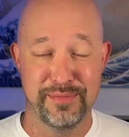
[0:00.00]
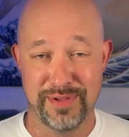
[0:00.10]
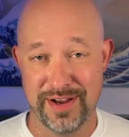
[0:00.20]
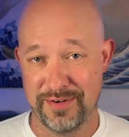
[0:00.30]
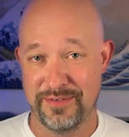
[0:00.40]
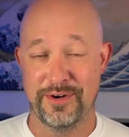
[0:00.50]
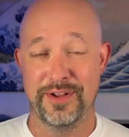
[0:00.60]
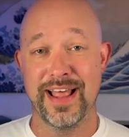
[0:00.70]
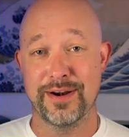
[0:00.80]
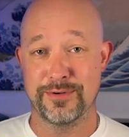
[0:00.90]
player for a
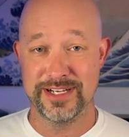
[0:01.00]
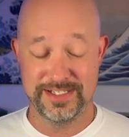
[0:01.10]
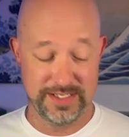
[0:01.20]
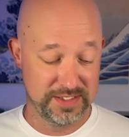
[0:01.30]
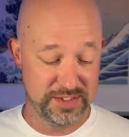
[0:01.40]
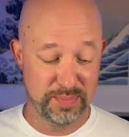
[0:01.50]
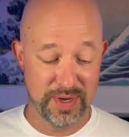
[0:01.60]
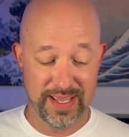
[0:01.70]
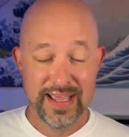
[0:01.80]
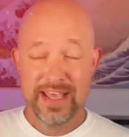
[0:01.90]
lot of reasons, but